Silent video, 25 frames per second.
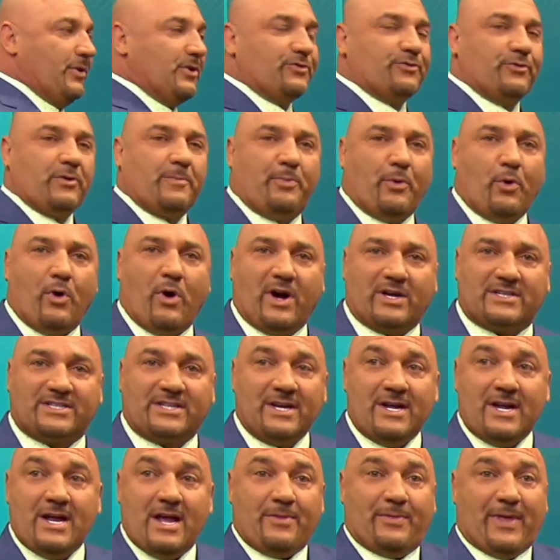there's reports
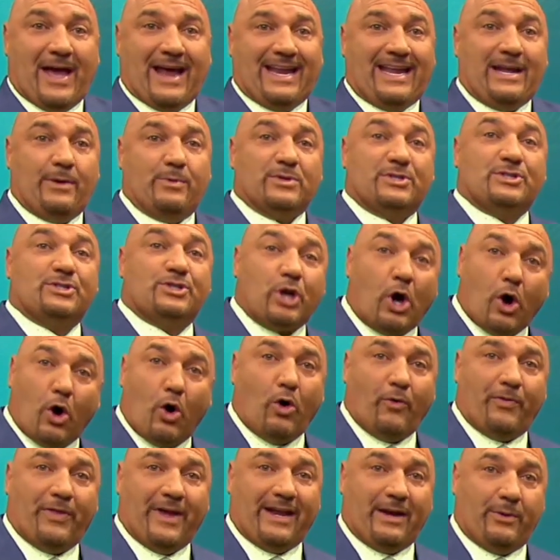that he was
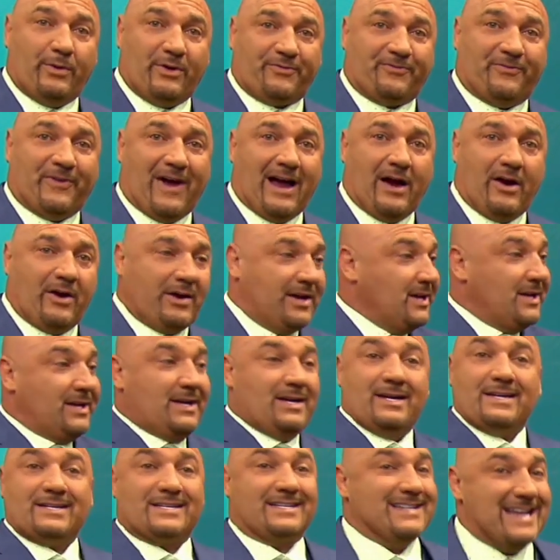told that he was fired.
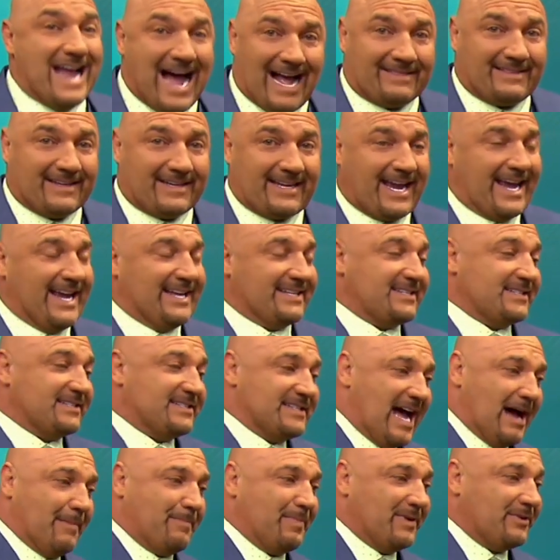It's not the case. He's
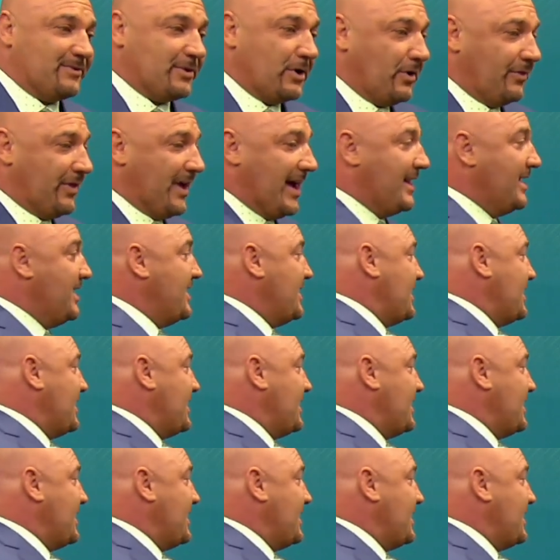not been told that.